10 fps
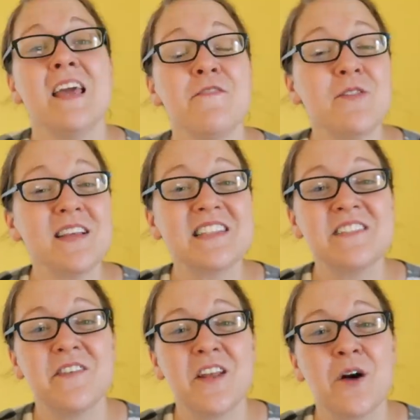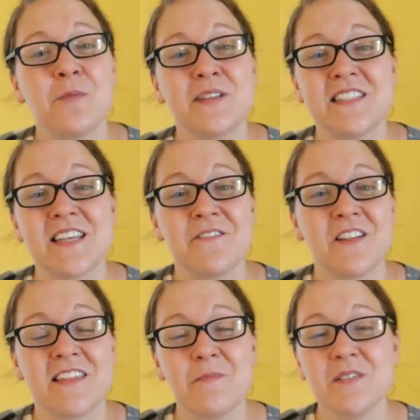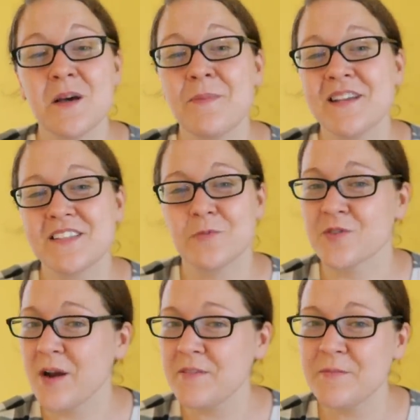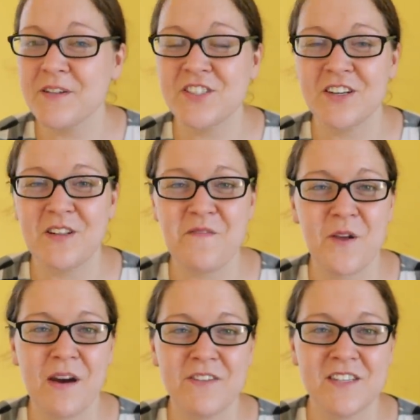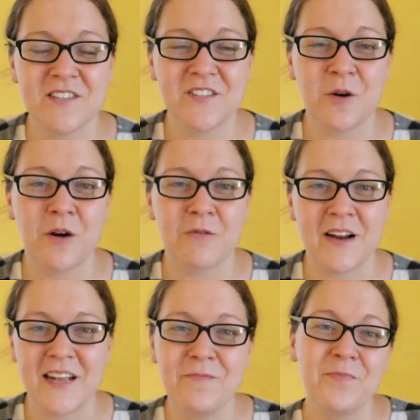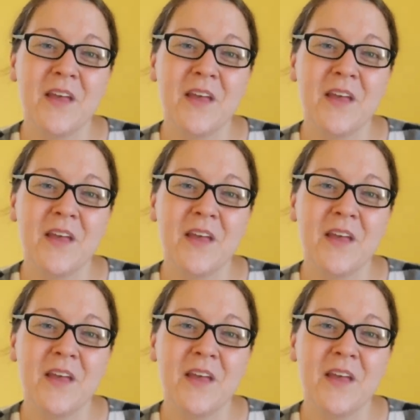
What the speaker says: If you like this video, please give it a thumbs up and subscribe to my channel if you haven't done so already.